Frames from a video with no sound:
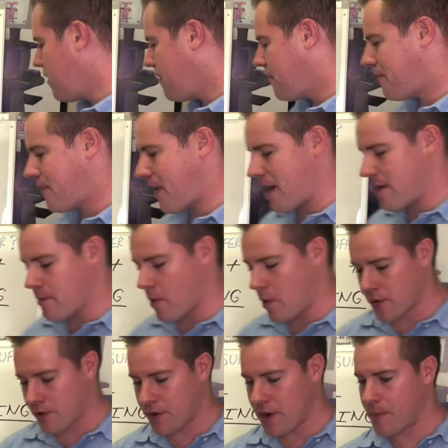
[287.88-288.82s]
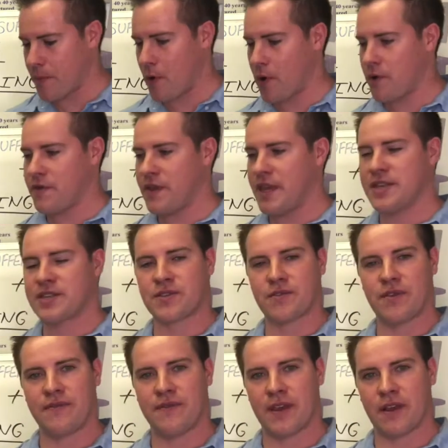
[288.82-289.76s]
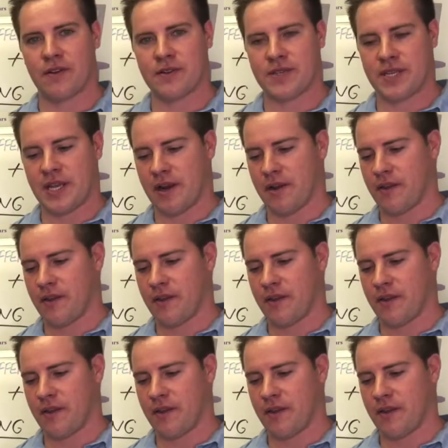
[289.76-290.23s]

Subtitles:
Fine motor grip are these 3 fingers here.